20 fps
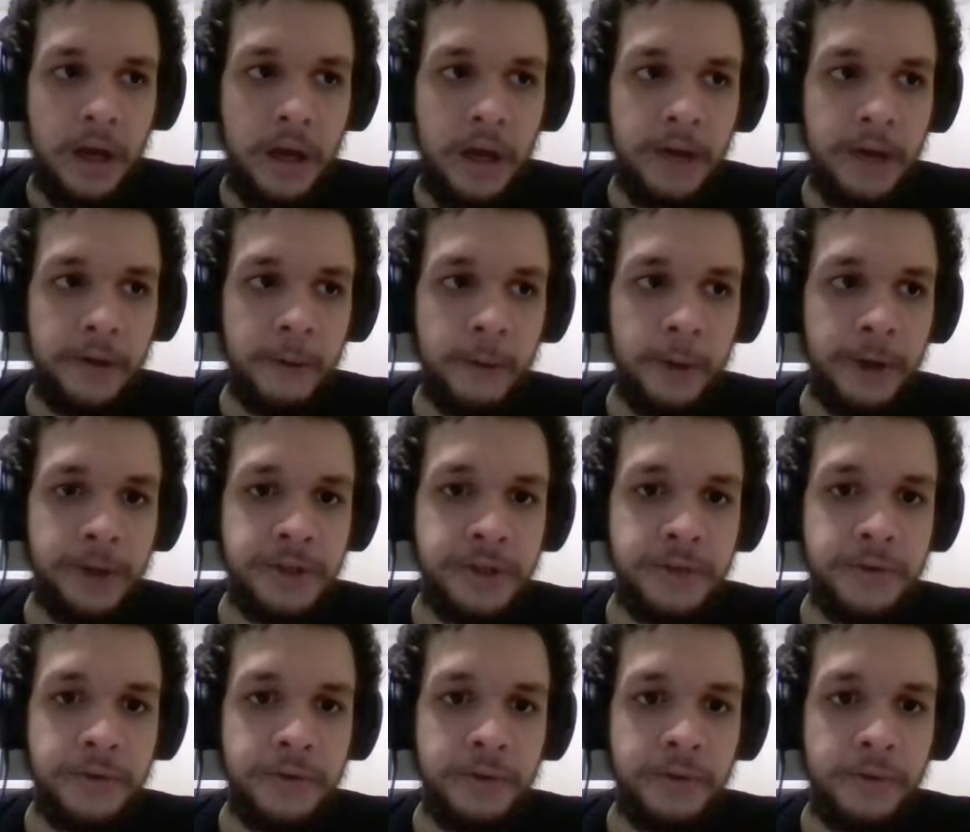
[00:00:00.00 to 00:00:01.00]
in order
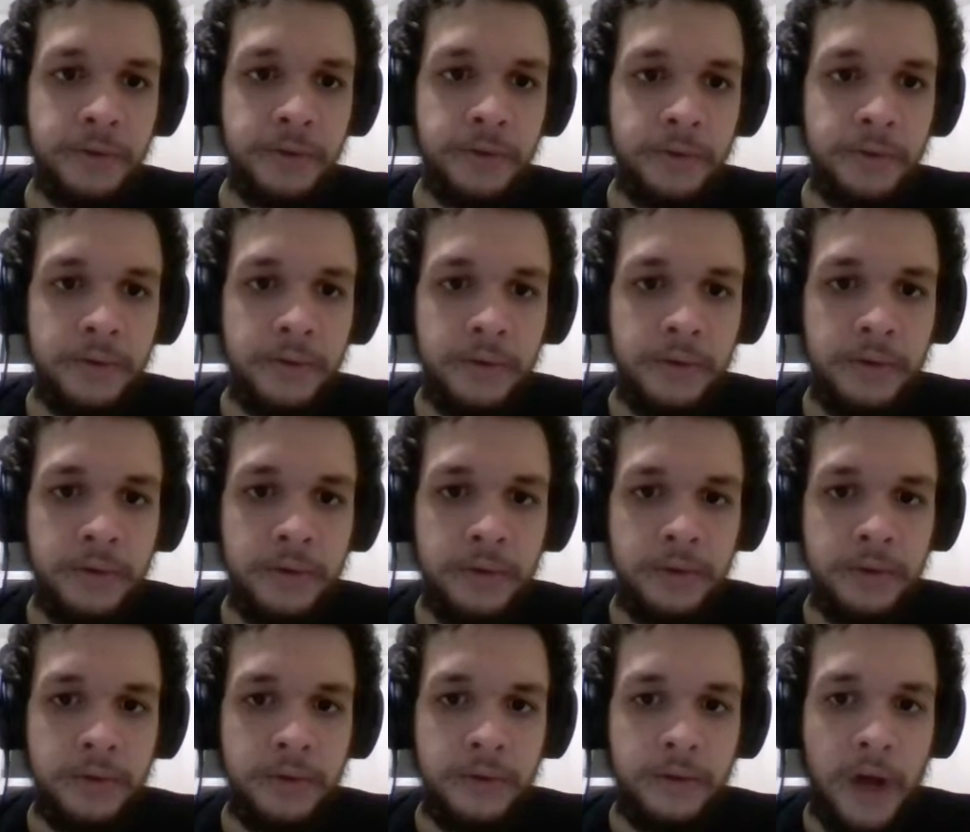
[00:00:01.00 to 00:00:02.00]
to,
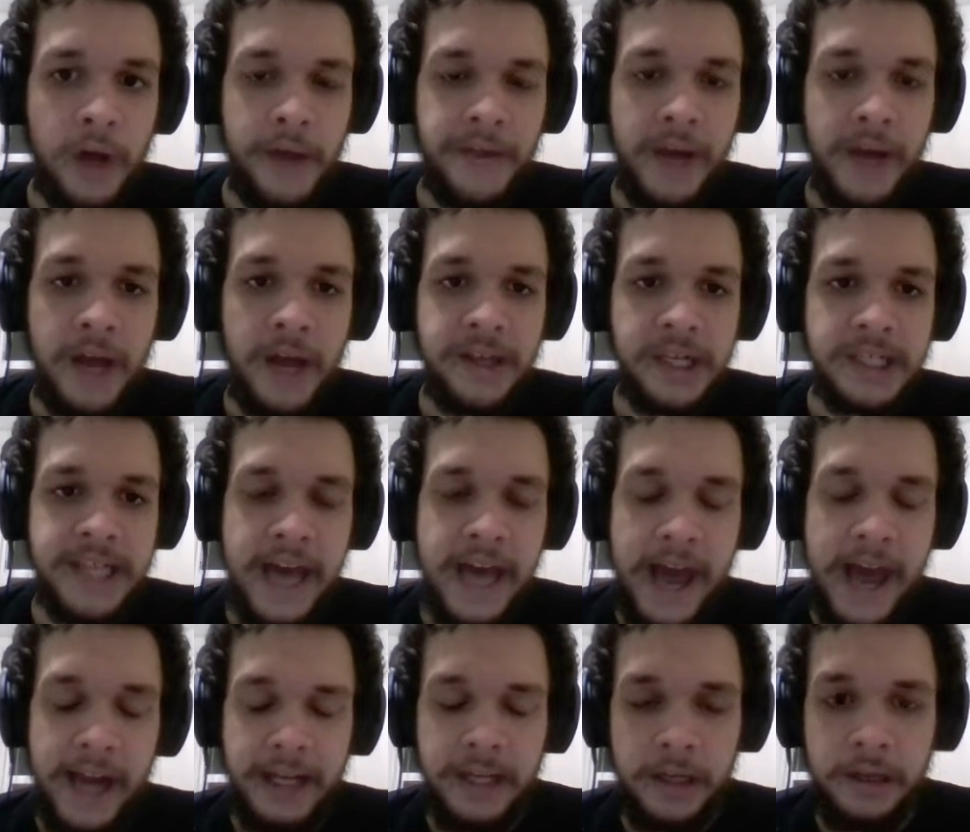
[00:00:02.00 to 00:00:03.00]
I think
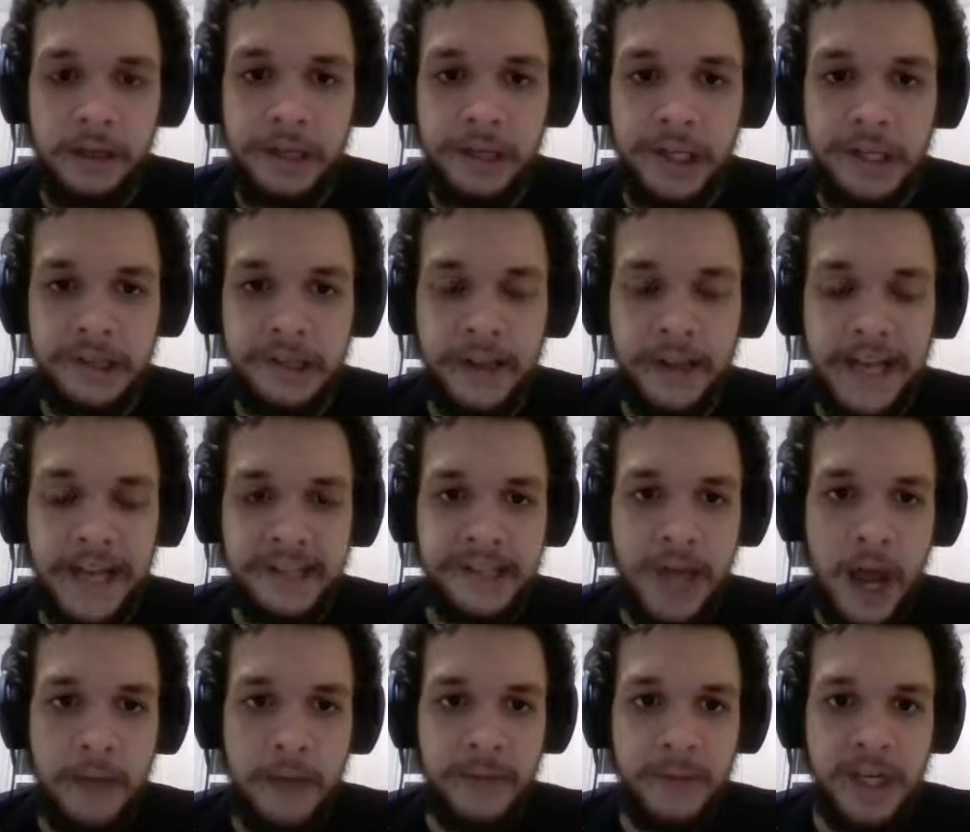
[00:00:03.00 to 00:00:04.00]
technically it's less
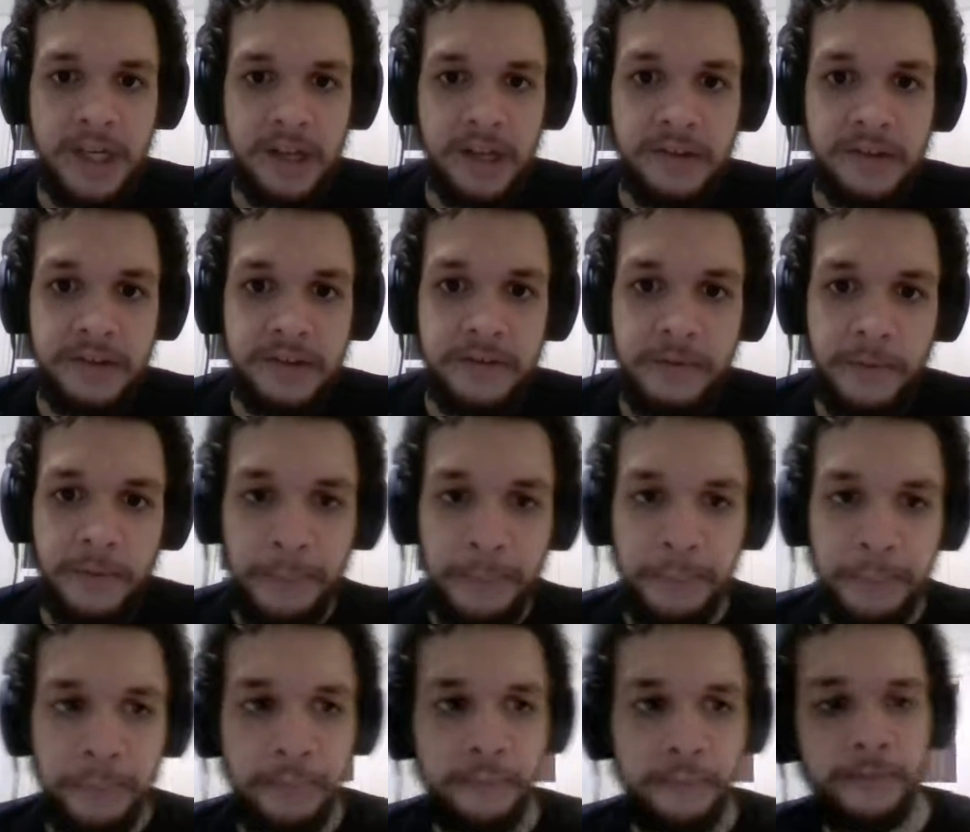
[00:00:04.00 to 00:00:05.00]
time intensive
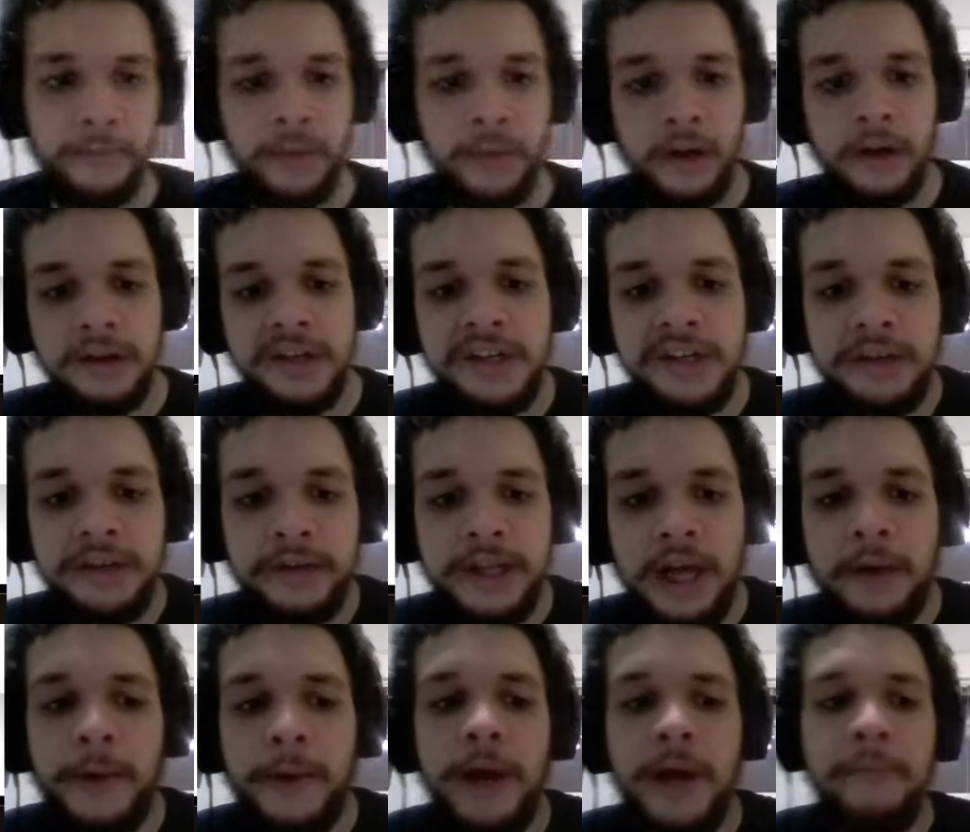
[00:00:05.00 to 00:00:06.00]
to do it
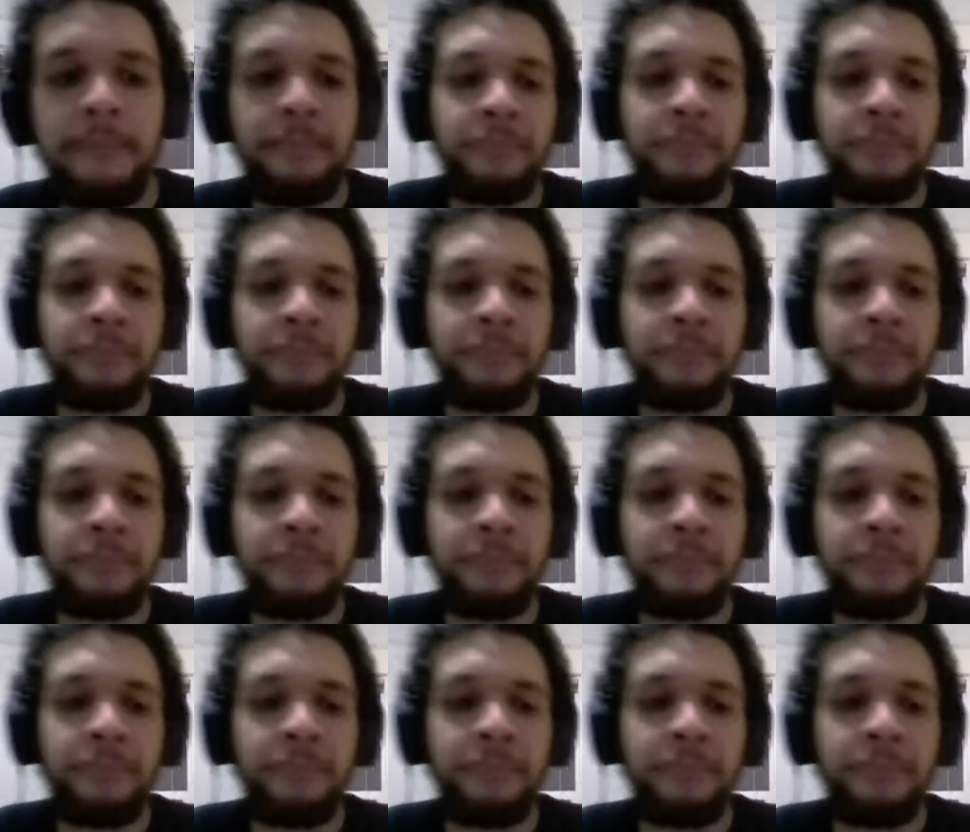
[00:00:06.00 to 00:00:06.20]
that way.